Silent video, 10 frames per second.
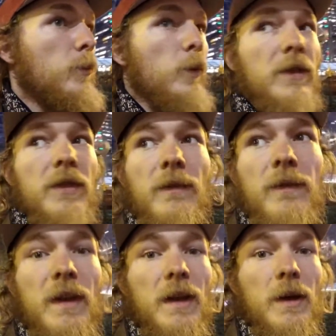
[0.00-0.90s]
with the
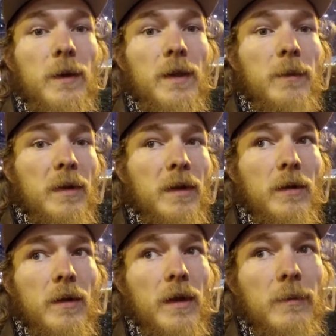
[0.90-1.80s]
video and the
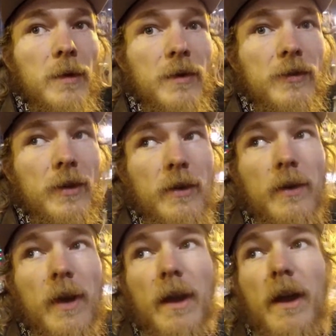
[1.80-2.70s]
b-roll I'm gonna show you
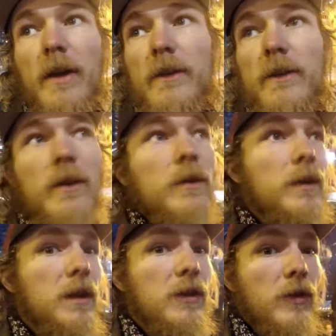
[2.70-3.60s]
right now. So
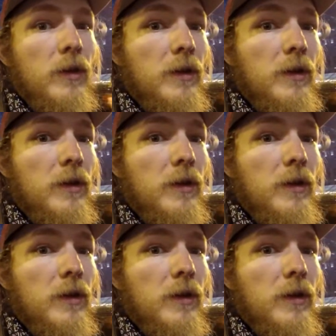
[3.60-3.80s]
enjoy